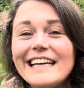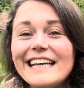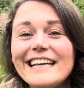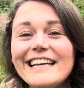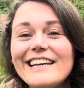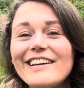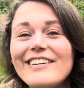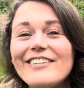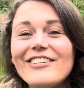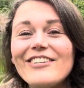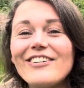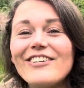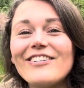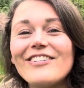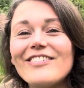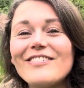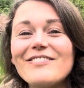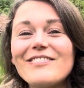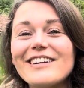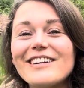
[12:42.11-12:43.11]
you
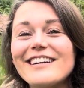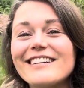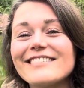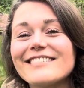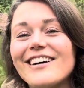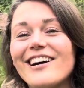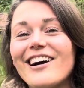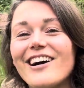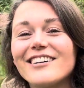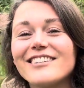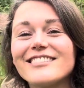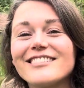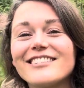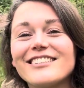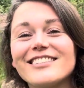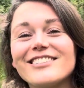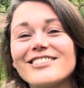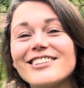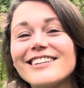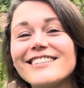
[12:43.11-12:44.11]
know, because our hearts are
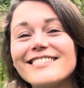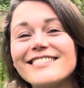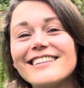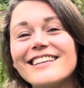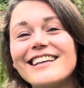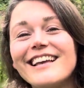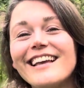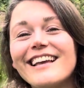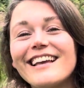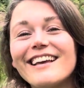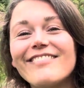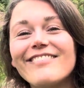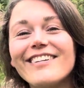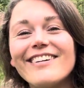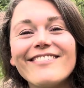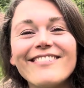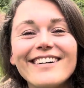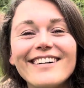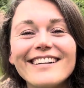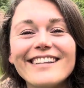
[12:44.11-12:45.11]
trusting and we
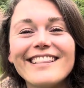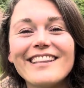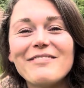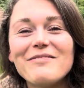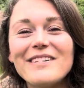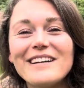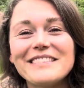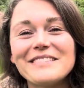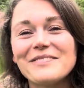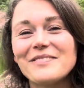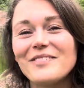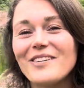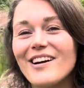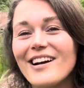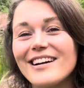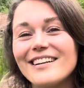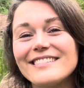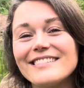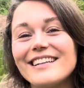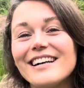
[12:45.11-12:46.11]
want the best for
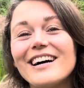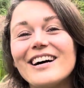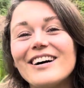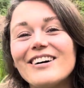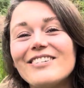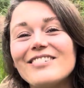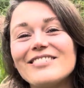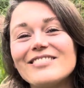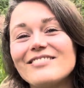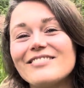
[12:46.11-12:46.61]
ourselves.